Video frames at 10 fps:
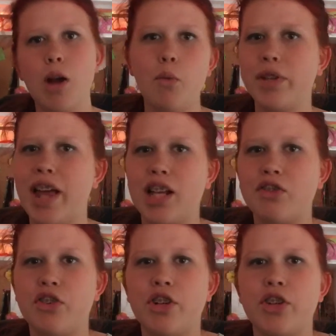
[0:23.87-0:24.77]
Without
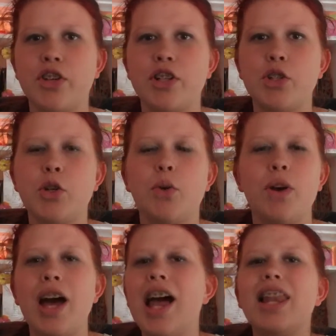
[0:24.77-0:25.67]
further ado,
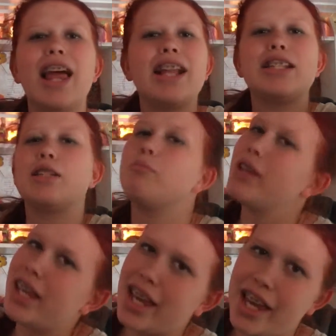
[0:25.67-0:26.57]
let's
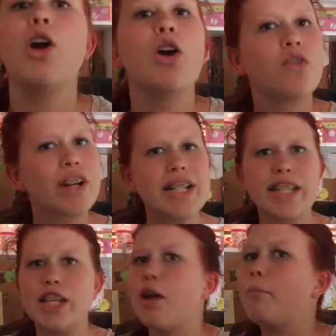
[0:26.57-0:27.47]
begin.
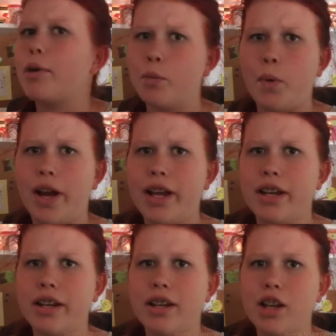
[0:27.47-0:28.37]
Reason number 1.
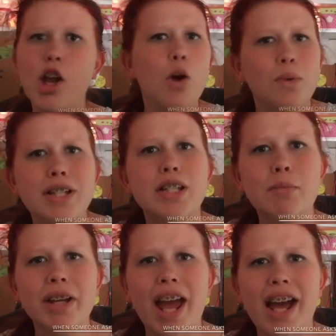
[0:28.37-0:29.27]
When
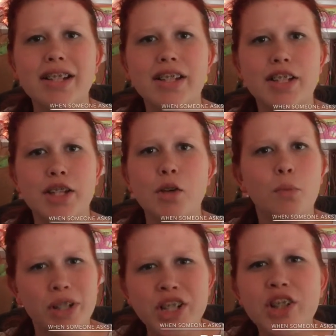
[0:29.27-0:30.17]
someone asks you
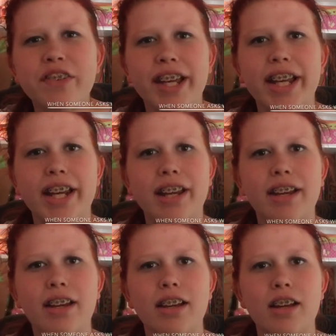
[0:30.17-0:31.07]
what you're reading
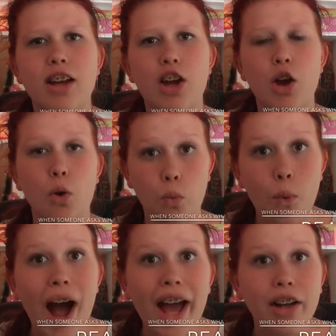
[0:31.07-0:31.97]

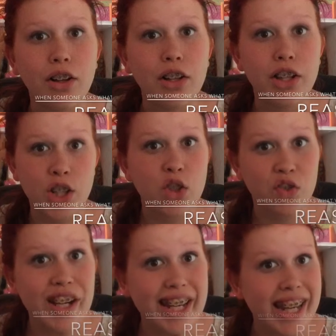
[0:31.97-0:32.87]
while you're
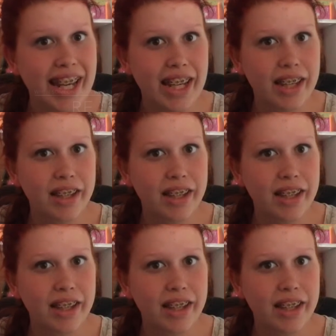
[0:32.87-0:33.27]
reading,